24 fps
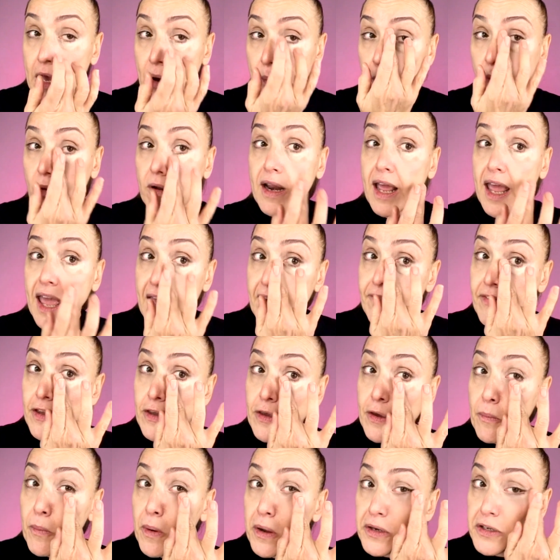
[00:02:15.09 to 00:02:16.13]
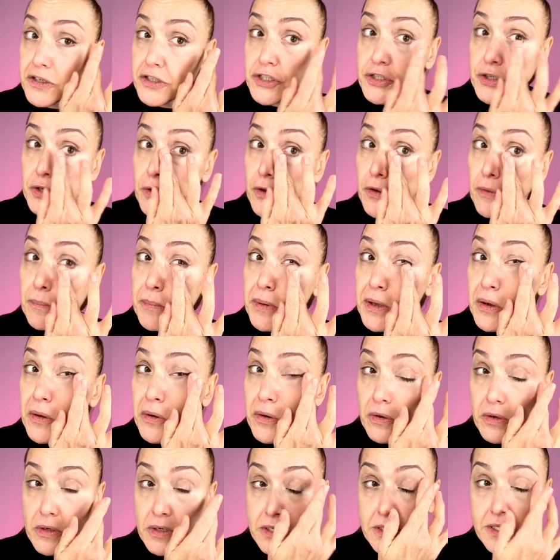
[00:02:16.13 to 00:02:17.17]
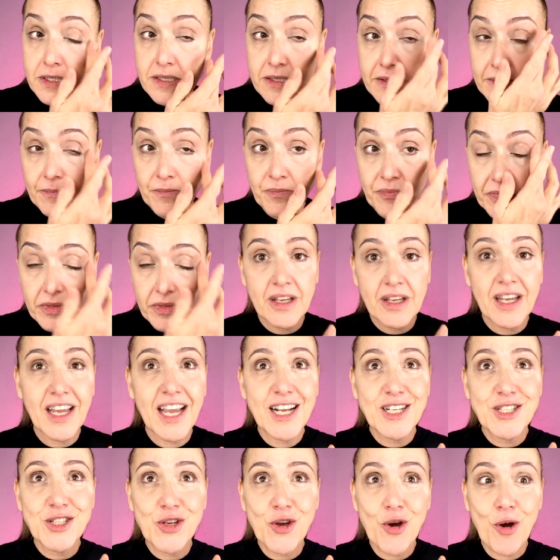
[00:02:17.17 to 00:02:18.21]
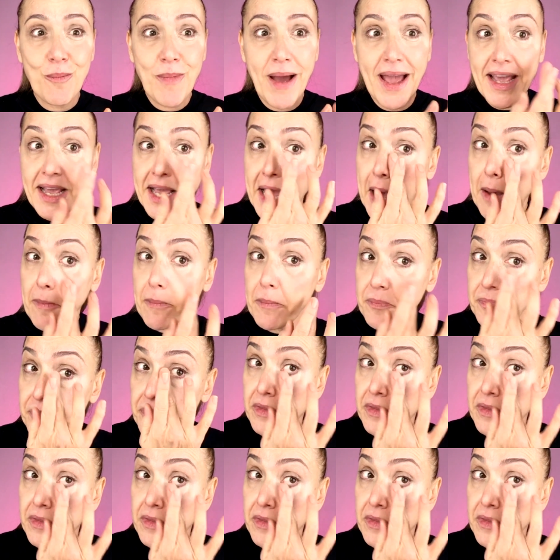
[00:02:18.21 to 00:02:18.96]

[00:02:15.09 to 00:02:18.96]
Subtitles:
Whatever you want to do, because it's your makeup.